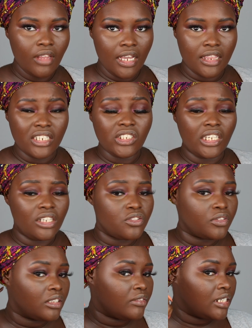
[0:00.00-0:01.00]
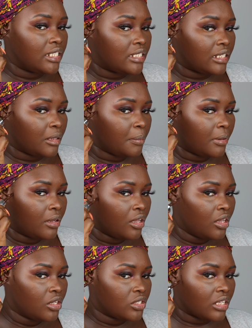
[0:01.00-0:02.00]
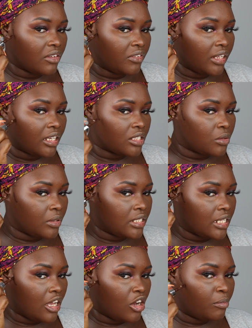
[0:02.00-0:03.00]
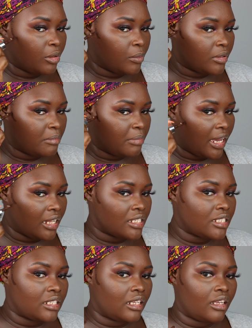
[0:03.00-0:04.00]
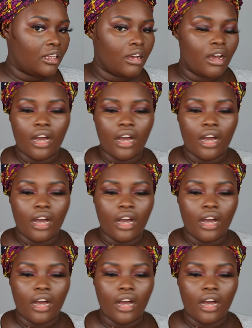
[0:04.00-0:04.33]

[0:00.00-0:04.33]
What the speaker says: This shade is really, really deep. So I feel like it's going to help me with balancing